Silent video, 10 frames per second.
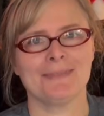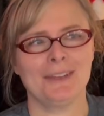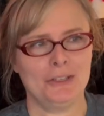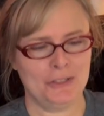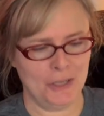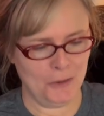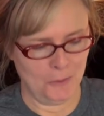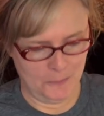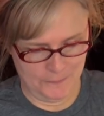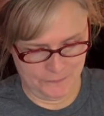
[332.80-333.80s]
So
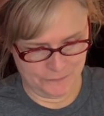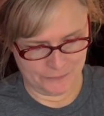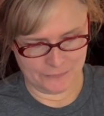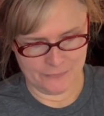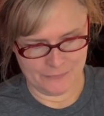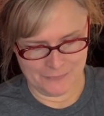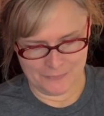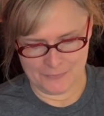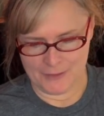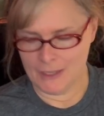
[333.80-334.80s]

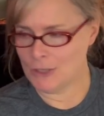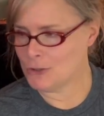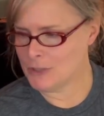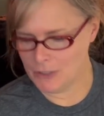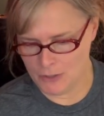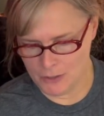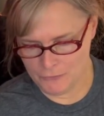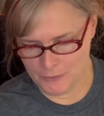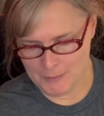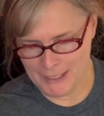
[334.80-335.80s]
Here's the card
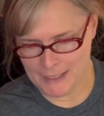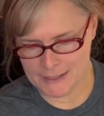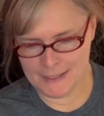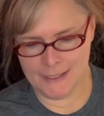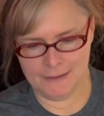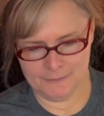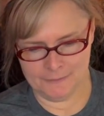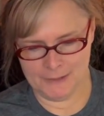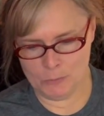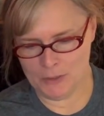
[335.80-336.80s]
from Nancy
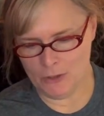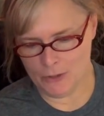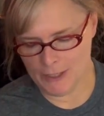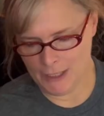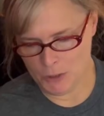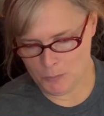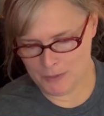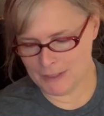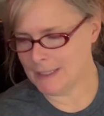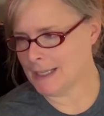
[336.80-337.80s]
that we already
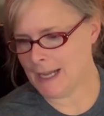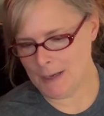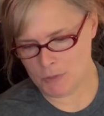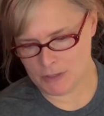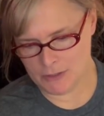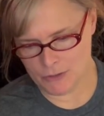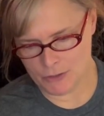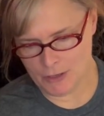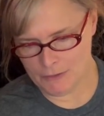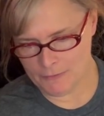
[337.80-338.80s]
opened and the camera turned
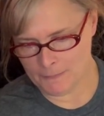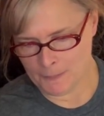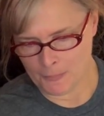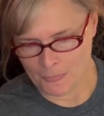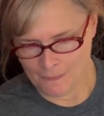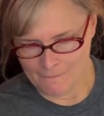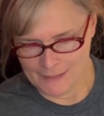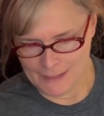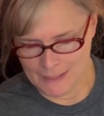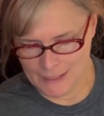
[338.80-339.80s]
off.
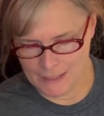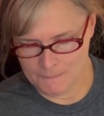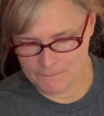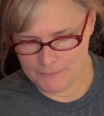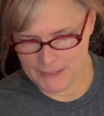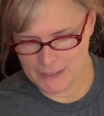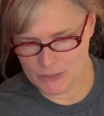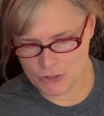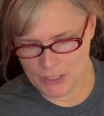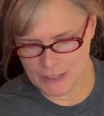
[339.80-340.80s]
Um, it says,
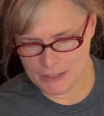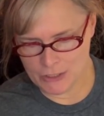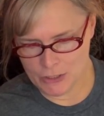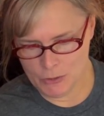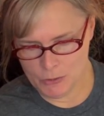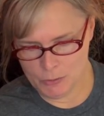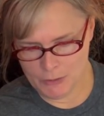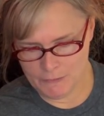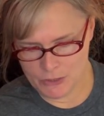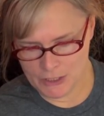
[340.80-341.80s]
Jess, I know you
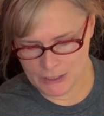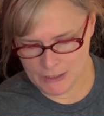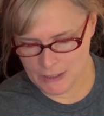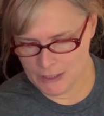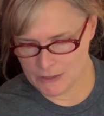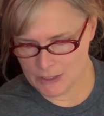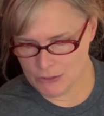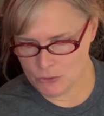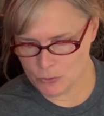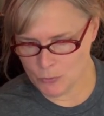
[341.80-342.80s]
love chicken nuggets.
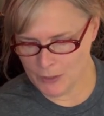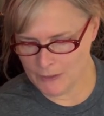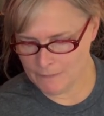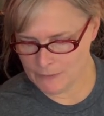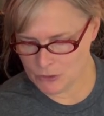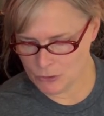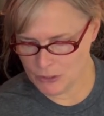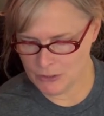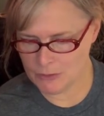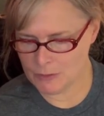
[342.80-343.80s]
Enjoy. So
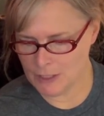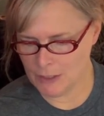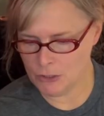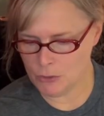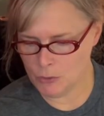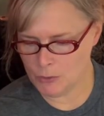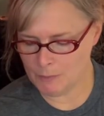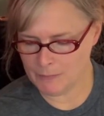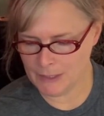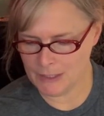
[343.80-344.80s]
she's telling you you
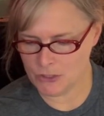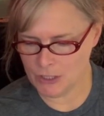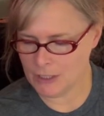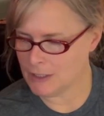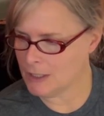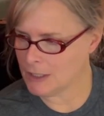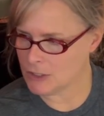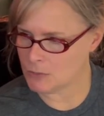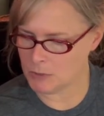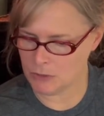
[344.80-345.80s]
can get chicken
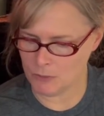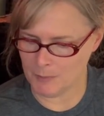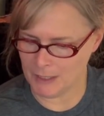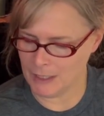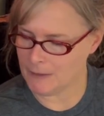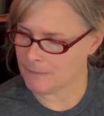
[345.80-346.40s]
nuggets with your money.